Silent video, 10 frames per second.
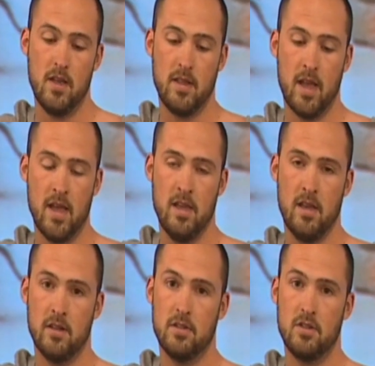
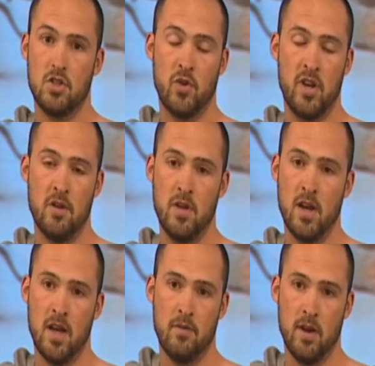They screen every
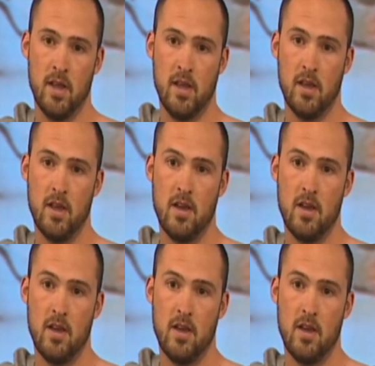young athlete,